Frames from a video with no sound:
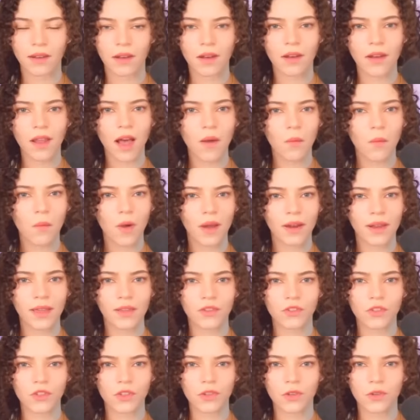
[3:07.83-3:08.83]
not
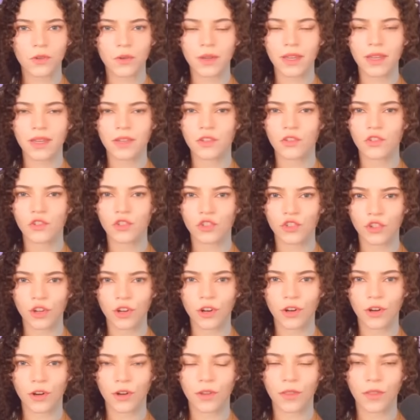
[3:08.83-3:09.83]
wanting to
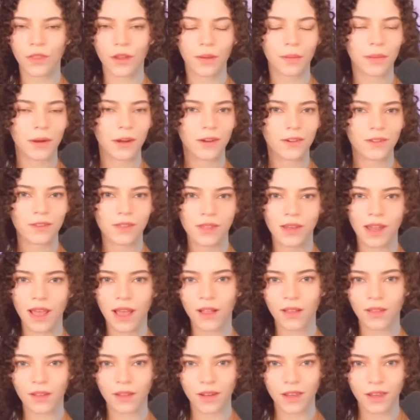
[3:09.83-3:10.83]
endure their
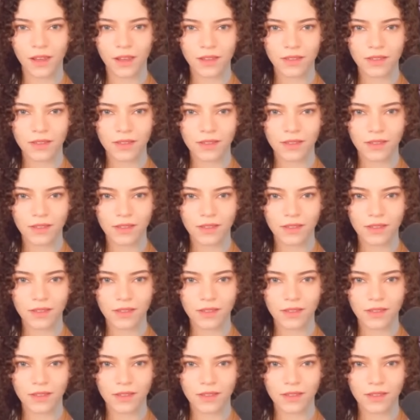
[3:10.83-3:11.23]
personalities.